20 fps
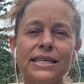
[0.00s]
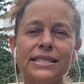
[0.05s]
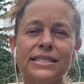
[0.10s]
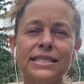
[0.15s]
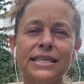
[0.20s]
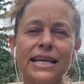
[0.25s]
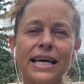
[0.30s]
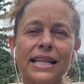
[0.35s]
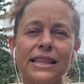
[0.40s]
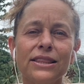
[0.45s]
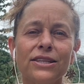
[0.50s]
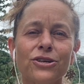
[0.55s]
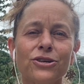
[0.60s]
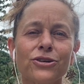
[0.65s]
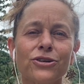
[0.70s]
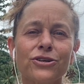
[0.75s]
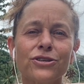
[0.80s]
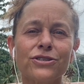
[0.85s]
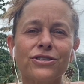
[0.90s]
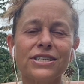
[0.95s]
things that I
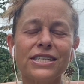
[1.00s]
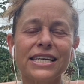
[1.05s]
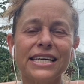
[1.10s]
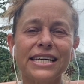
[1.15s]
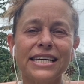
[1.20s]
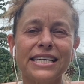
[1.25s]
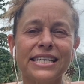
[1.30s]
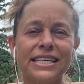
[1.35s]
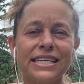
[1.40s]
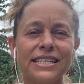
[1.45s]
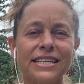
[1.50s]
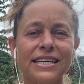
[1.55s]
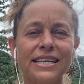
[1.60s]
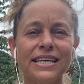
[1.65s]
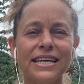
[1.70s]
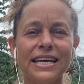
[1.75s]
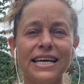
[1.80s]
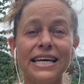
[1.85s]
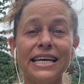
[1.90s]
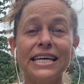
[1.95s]
learned in
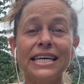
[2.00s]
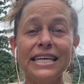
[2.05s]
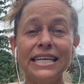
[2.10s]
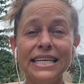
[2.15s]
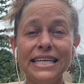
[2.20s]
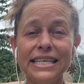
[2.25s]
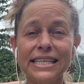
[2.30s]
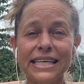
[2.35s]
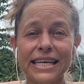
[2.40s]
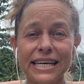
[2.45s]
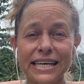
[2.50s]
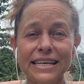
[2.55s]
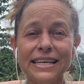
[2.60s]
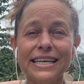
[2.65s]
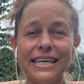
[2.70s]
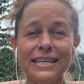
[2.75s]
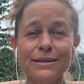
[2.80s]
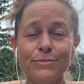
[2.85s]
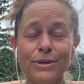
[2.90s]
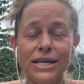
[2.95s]
healing,
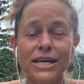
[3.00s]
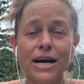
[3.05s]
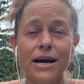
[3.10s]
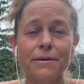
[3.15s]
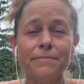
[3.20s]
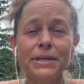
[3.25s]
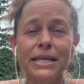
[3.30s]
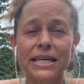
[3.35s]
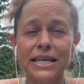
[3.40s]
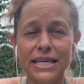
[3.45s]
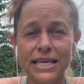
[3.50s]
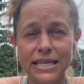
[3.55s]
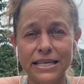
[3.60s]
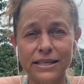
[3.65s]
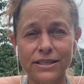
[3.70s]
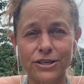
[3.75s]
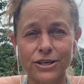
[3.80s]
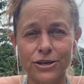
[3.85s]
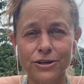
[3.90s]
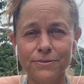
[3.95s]
in becoming a
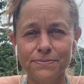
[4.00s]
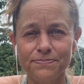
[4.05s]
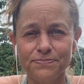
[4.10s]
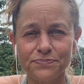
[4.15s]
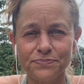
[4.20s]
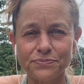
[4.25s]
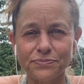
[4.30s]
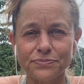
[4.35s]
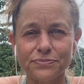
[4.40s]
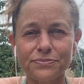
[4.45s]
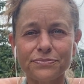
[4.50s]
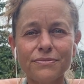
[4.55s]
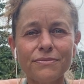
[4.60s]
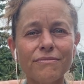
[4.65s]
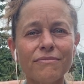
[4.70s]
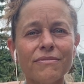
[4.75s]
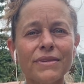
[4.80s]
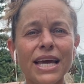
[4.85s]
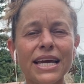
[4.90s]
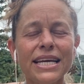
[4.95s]
healer,
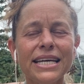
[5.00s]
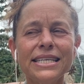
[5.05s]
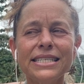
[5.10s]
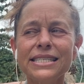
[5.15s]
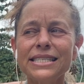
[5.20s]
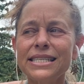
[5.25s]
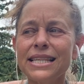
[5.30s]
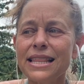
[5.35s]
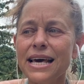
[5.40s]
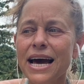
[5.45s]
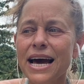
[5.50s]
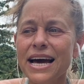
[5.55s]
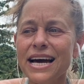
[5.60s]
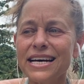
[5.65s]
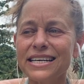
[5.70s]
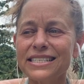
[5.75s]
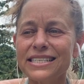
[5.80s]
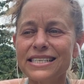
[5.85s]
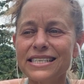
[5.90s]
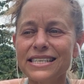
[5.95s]
is
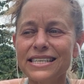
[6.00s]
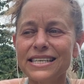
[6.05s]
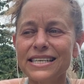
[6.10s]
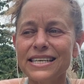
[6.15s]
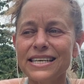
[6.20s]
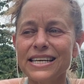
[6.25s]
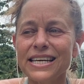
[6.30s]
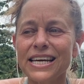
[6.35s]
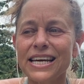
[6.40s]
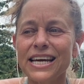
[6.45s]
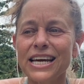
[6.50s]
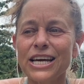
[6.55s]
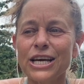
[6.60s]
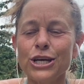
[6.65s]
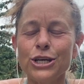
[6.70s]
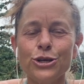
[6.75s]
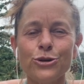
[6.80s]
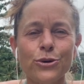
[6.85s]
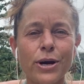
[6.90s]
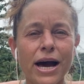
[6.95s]
that
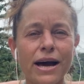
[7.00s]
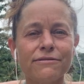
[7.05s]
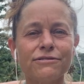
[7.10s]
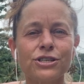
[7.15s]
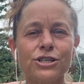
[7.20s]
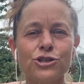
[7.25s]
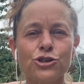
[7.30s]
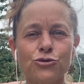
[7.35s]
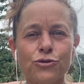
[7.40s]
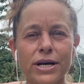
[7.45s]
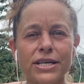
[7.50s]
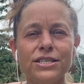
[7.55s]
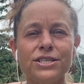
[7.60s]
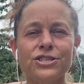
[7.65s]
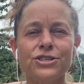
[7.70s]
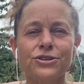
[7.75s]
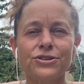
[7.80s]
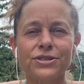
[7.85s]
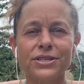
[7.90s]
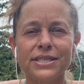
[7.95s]
you have to
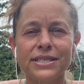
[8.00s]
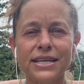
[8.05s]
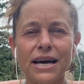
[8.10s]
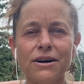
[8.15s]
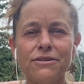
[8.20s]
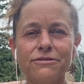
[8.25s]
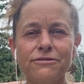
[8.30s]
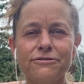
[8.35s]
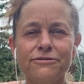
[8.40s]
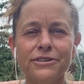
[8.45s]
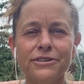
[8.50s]
trust yourself.